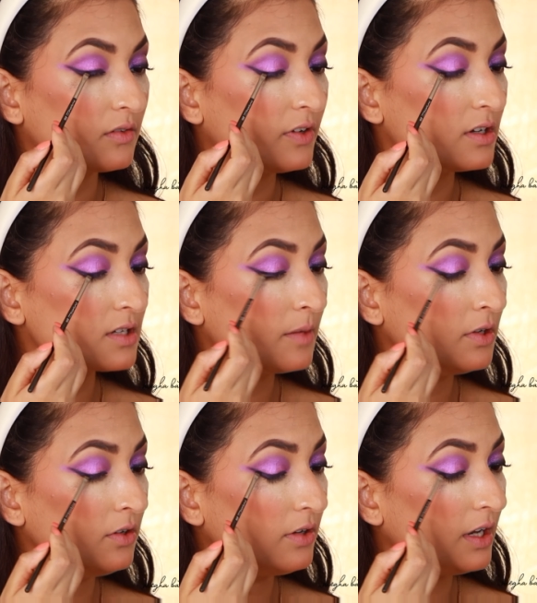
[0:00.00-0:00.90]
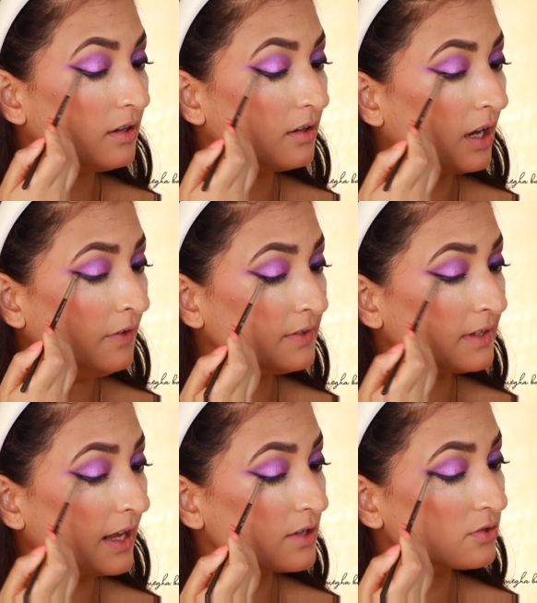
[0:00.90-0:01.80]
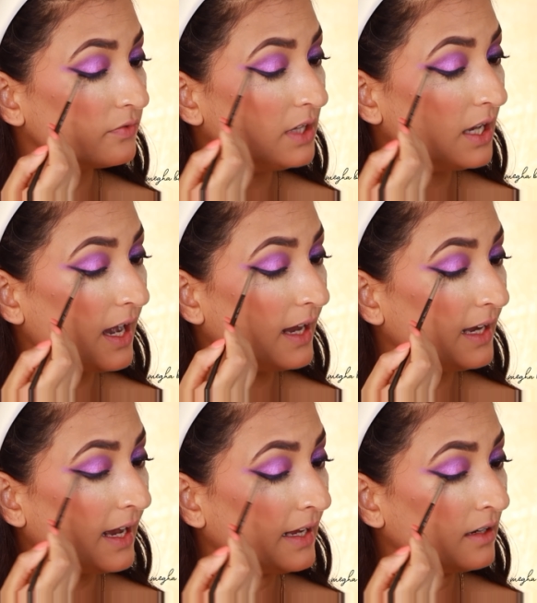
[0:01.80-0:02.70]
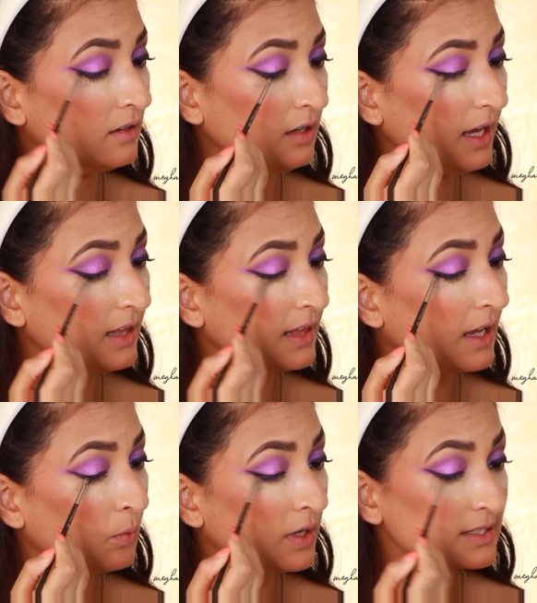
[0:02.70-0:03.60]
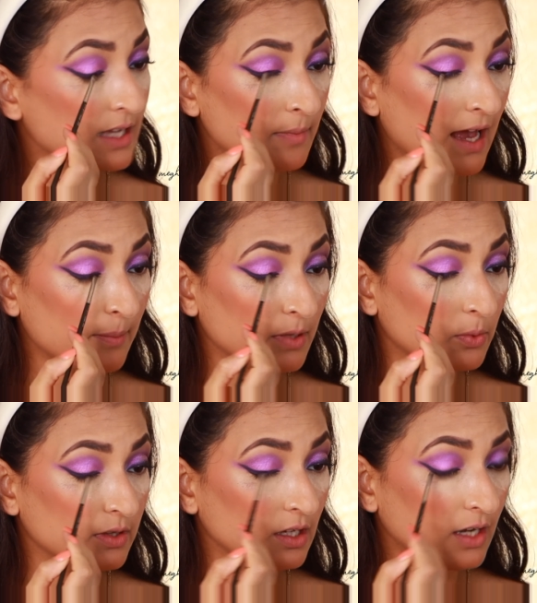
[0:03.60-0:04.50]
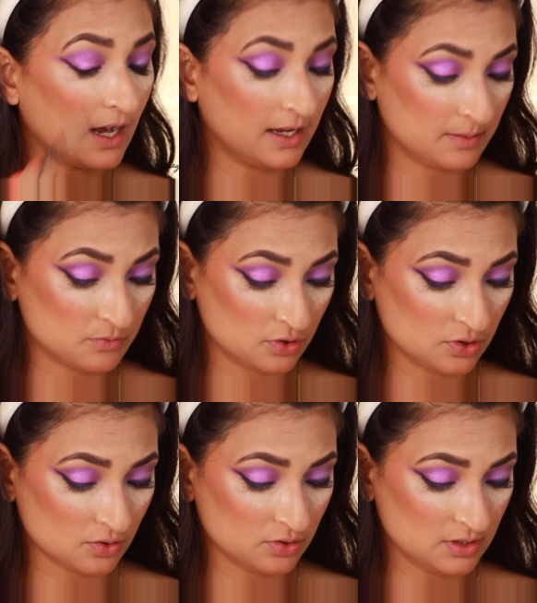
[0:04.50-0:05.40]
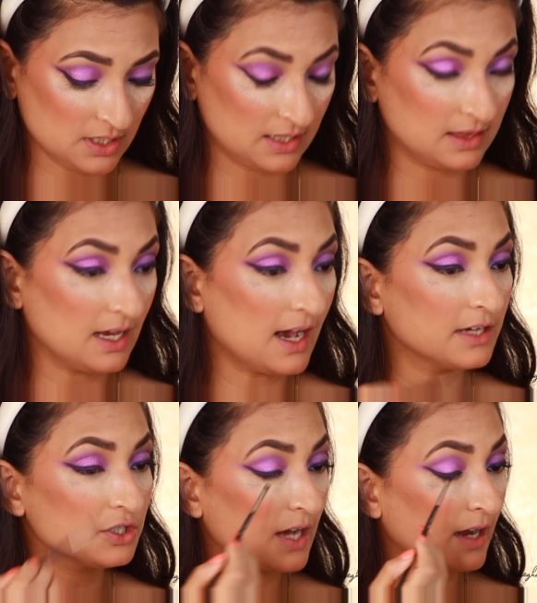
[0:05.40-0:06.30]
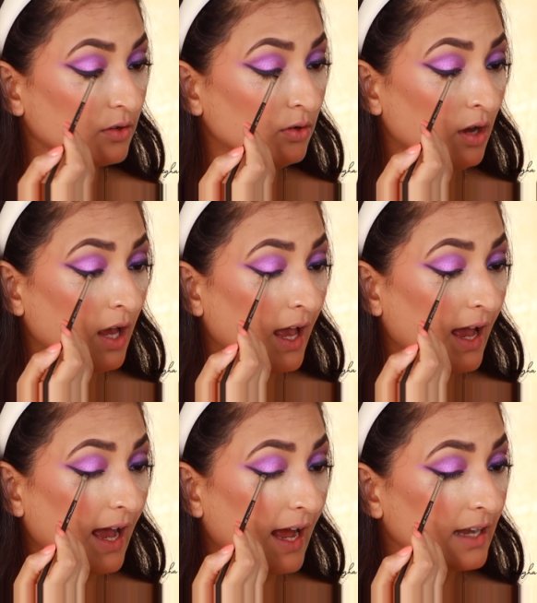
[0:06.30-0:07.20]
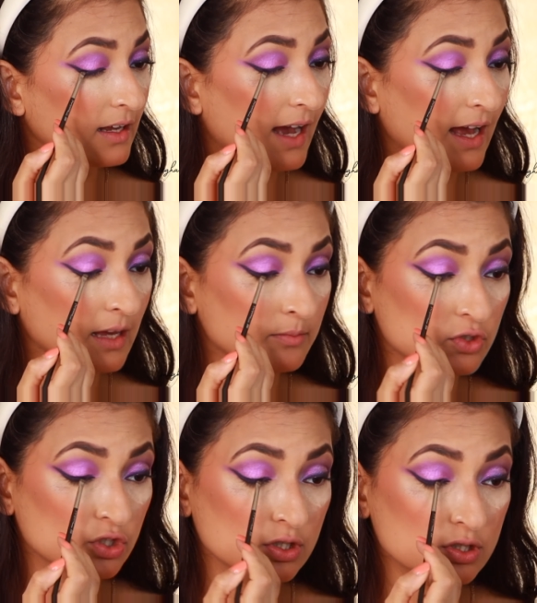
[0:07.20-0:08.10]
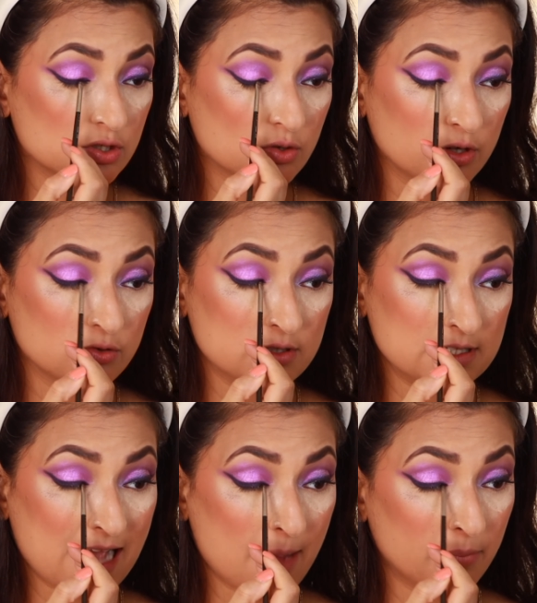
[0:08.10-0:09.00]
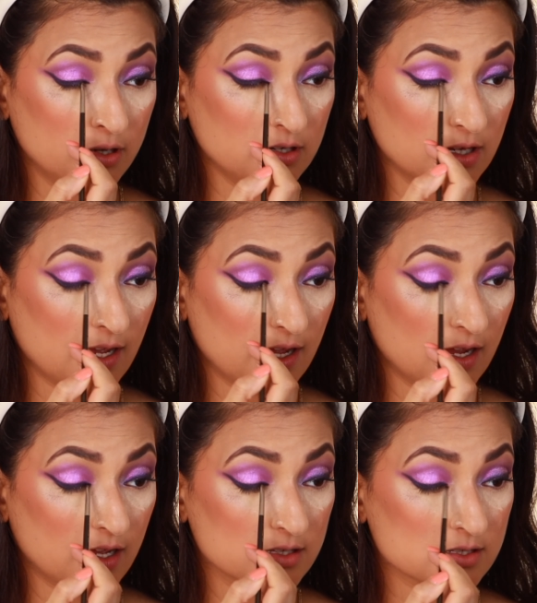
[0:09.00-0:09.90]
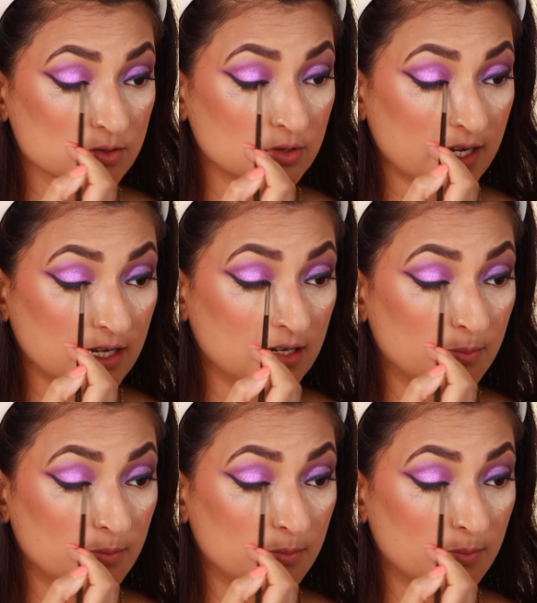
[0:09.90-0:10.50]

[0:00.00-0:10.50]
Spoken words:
first I'm going to create a rough sketch of the eyeliner, and then once I'm happy with it, I am just going to take the eyeshadow and I am just going to tap it so that it